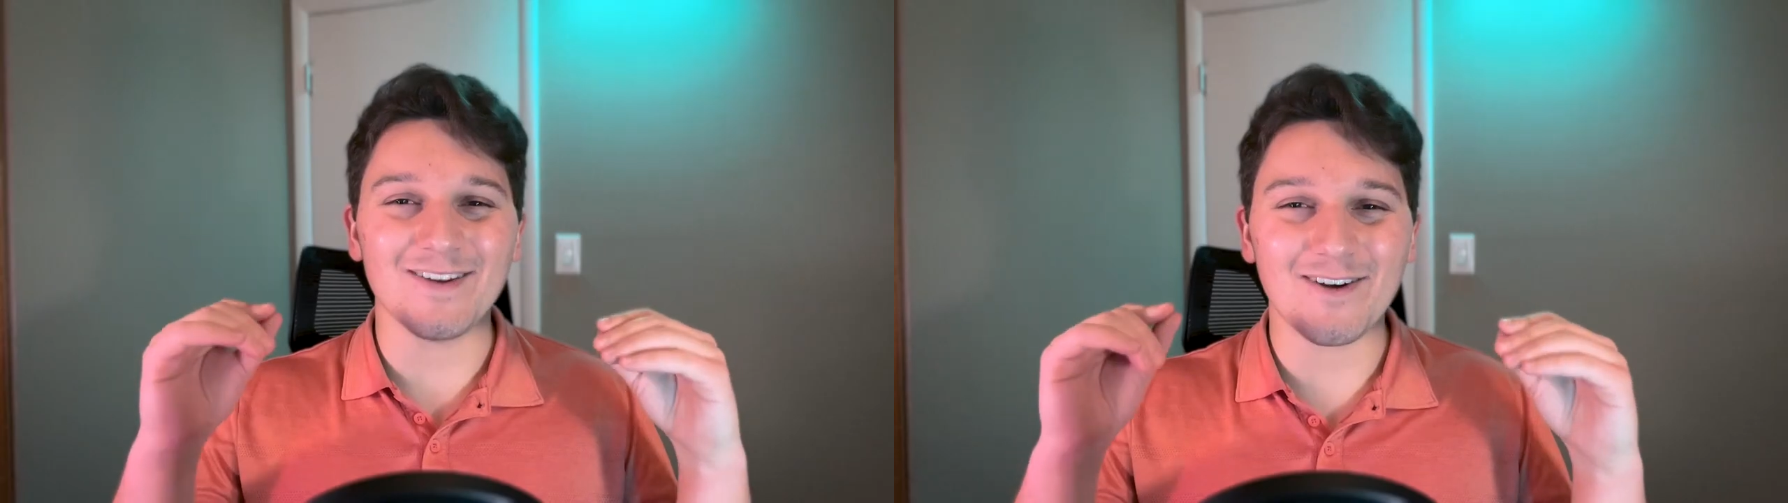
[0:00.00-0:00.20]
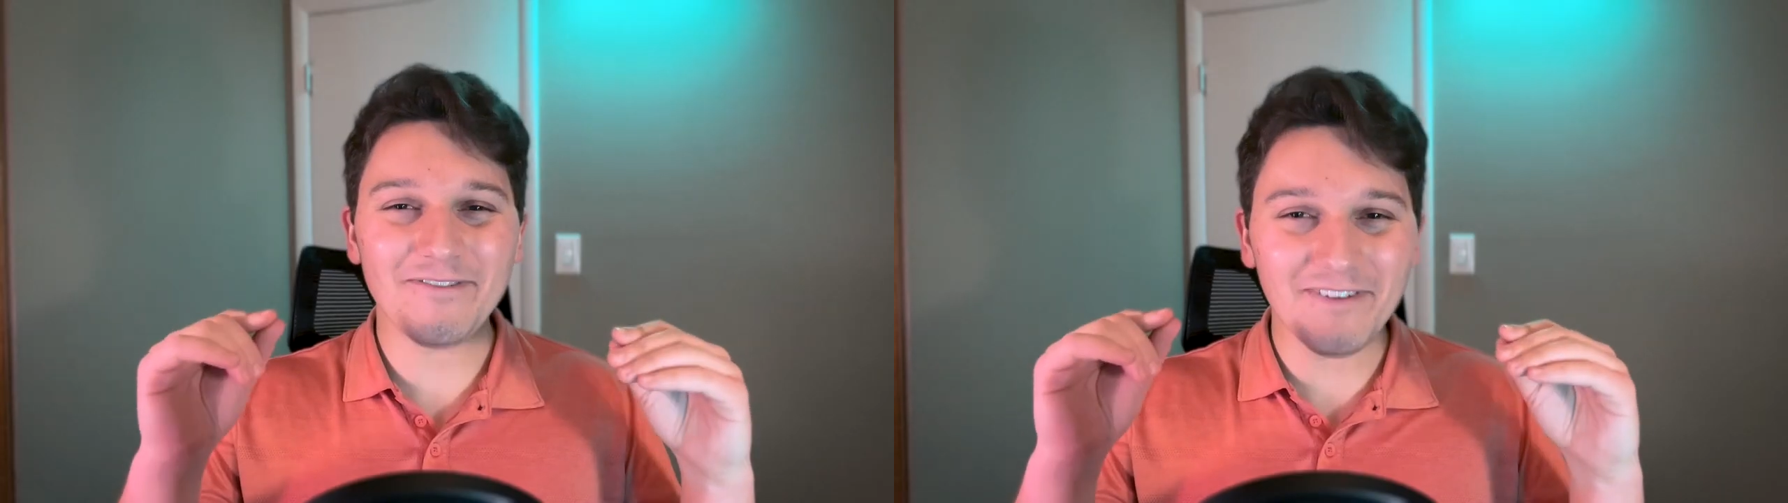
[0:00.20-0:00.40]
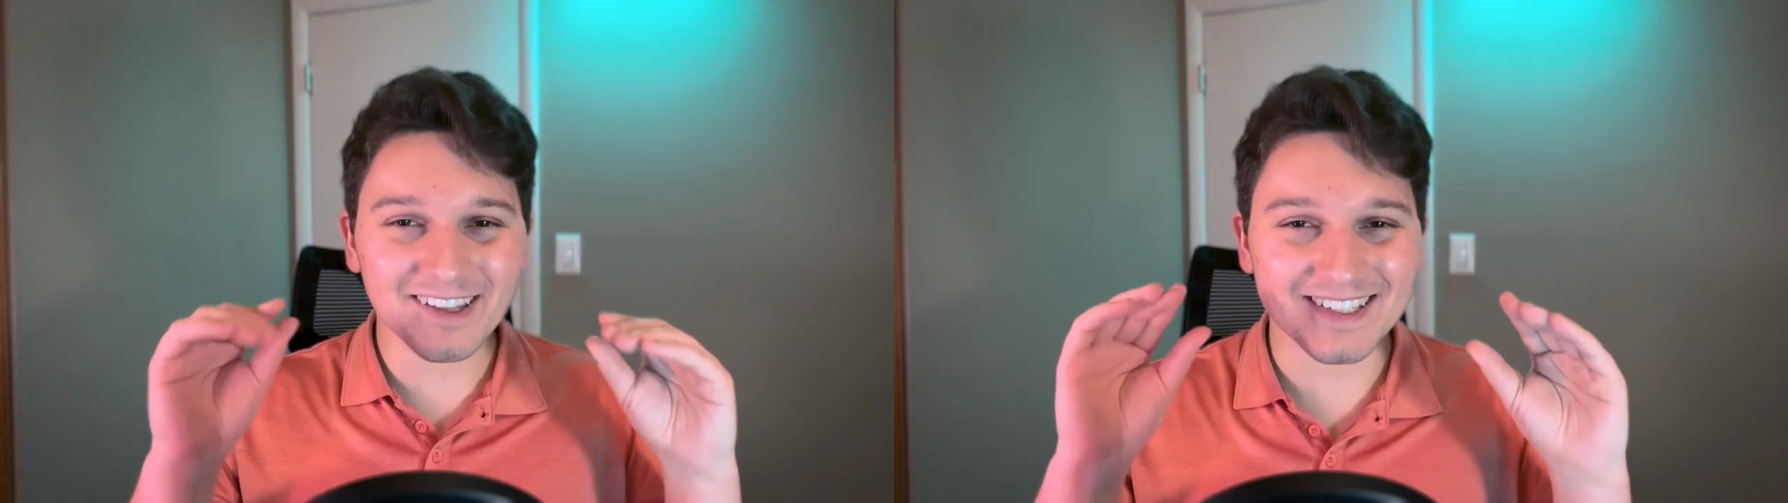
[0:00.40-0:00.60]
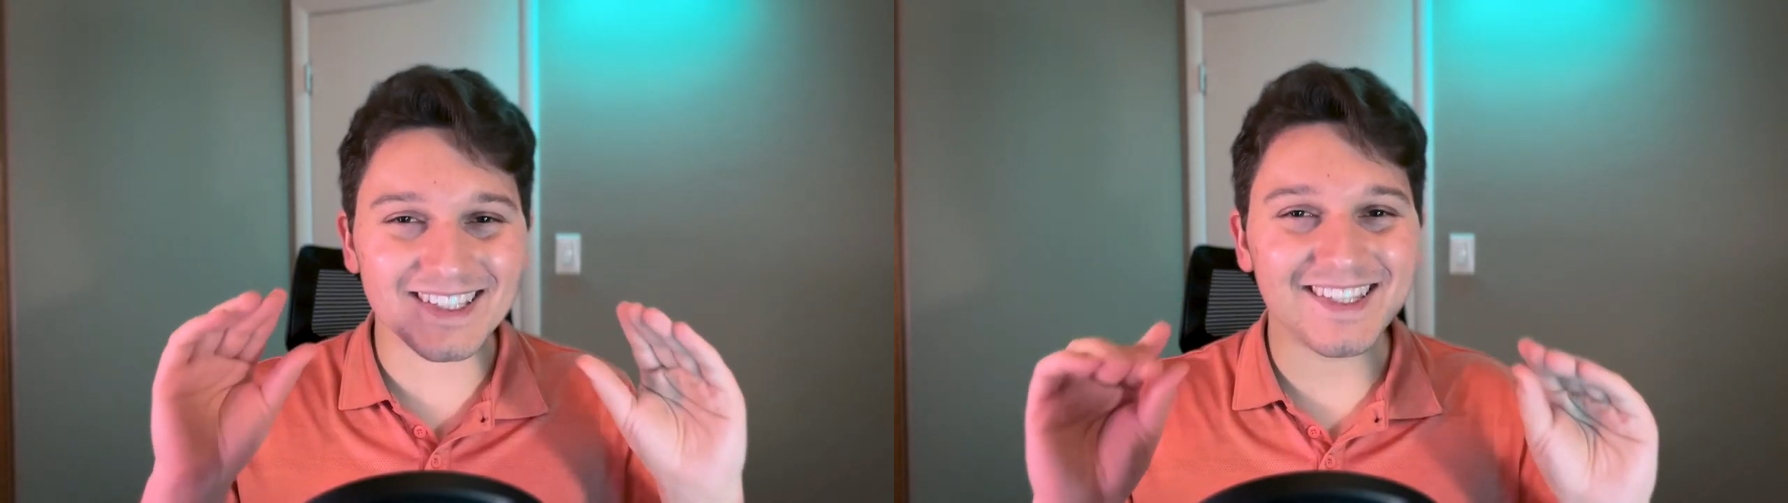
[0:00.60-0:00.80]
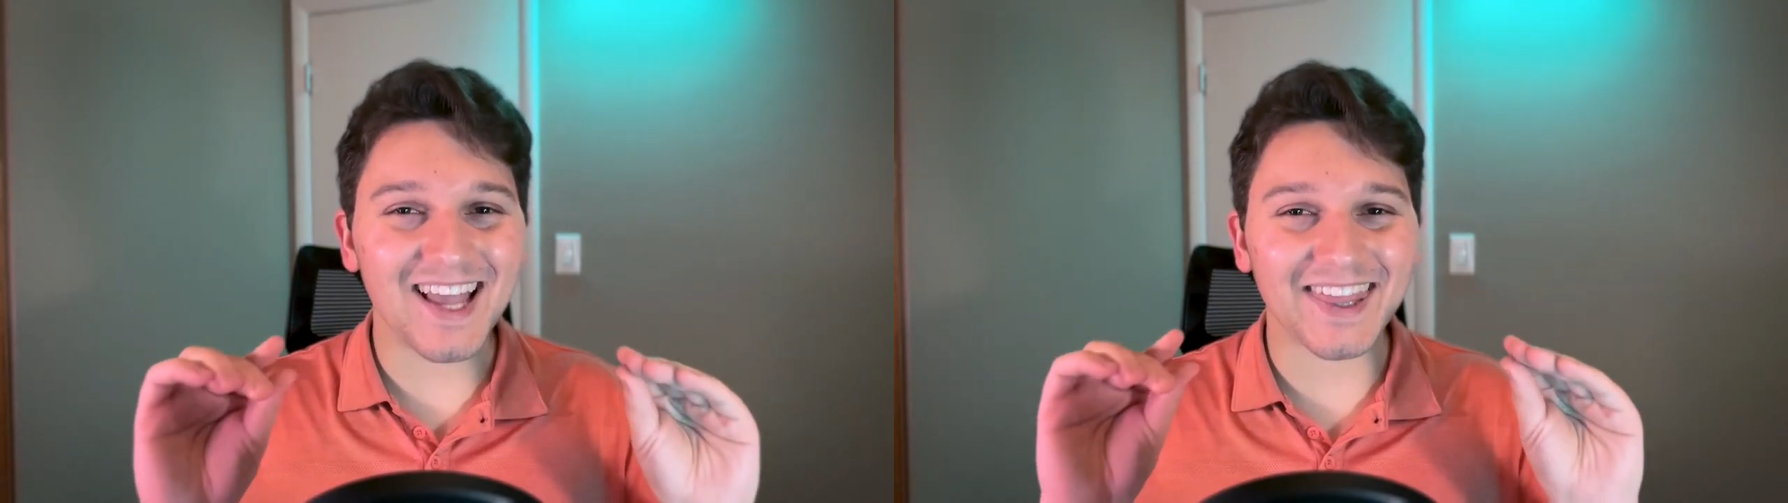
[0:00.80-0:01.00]
Northville is
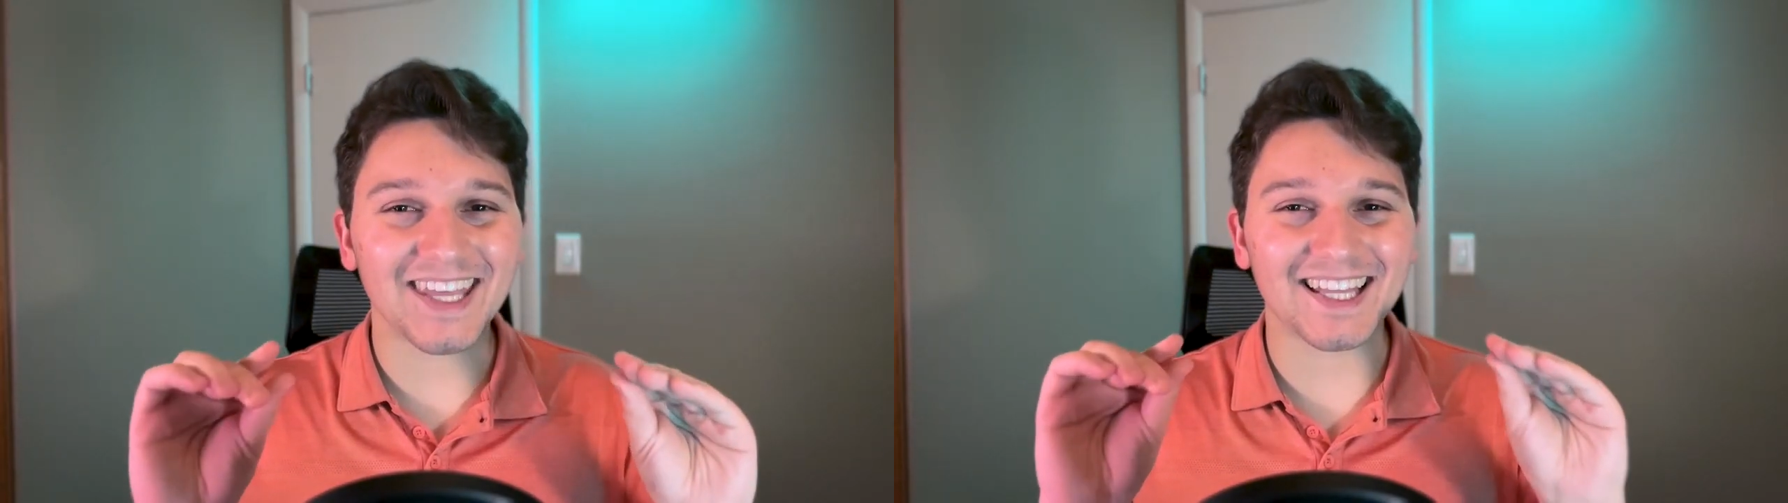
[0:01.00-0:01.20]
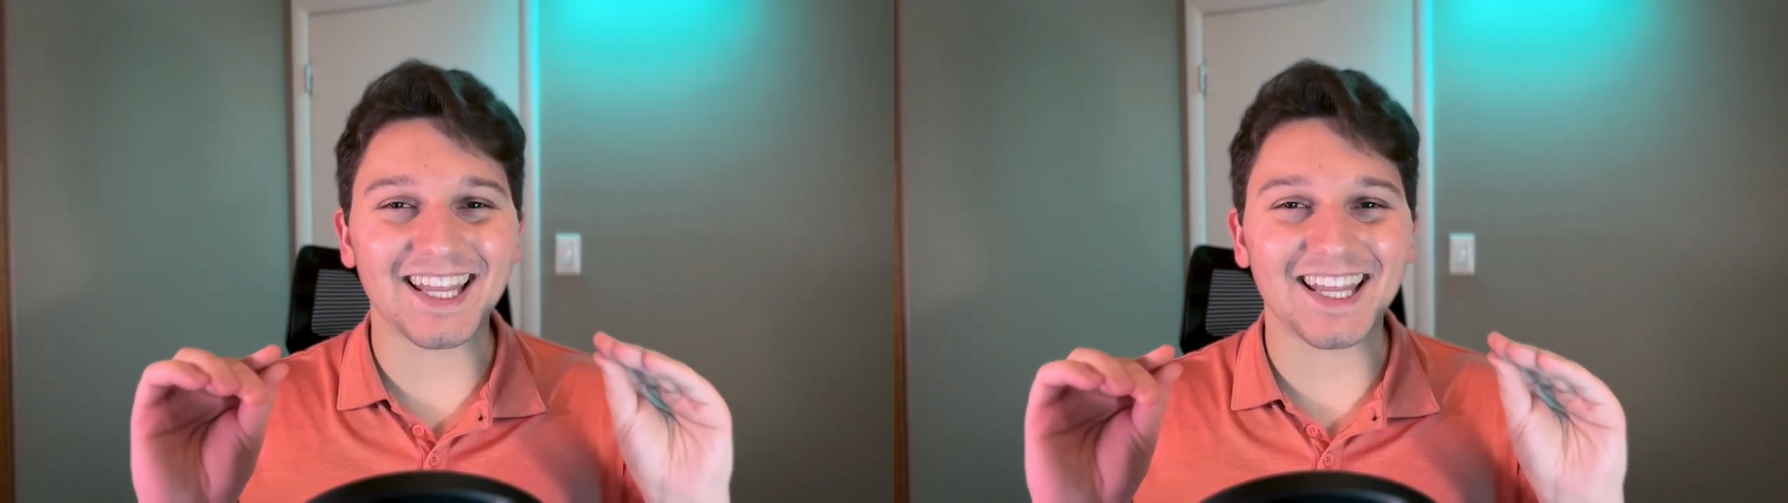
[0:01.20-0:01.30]
nothing